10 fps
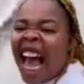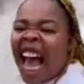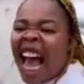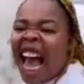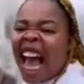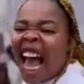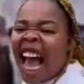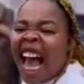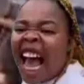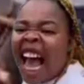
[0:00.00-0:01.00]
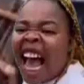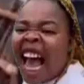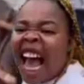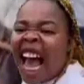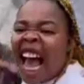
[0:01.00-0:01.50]

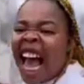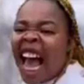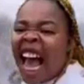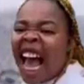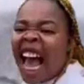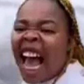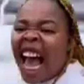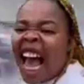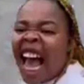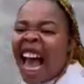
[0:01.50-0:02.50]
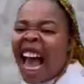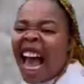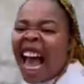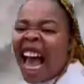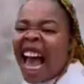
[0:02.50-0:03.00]

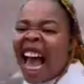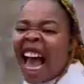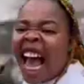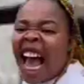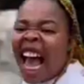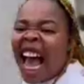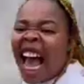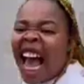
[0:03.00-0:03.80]
No words are spoken by the person on screen.